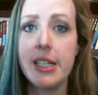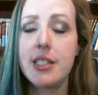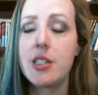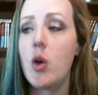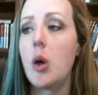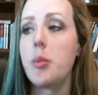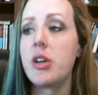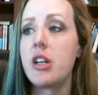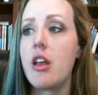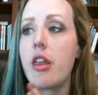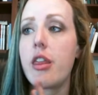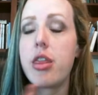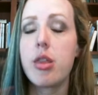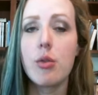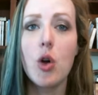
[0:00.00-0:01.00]
so I'm going to
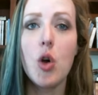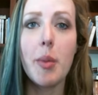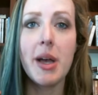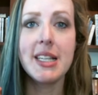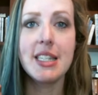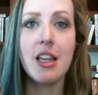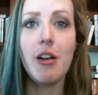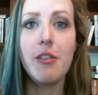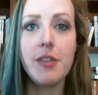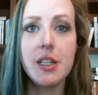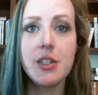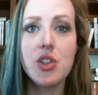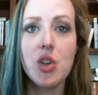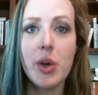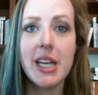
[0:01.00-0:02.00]
throw myself
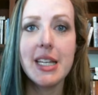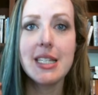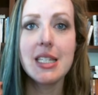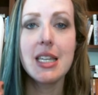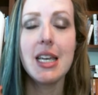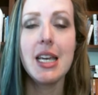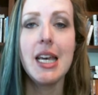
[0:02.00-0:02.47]
into it.